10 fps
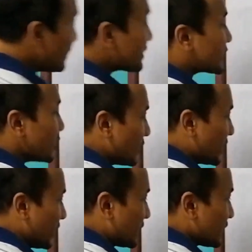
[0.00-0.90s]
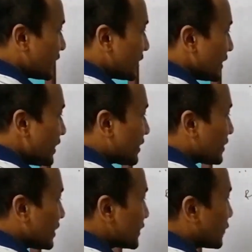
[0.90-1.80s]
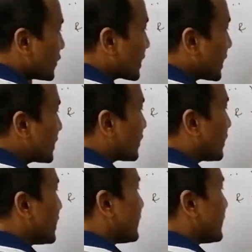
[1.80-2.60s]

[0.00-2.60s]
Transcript: slowly, this force can turn it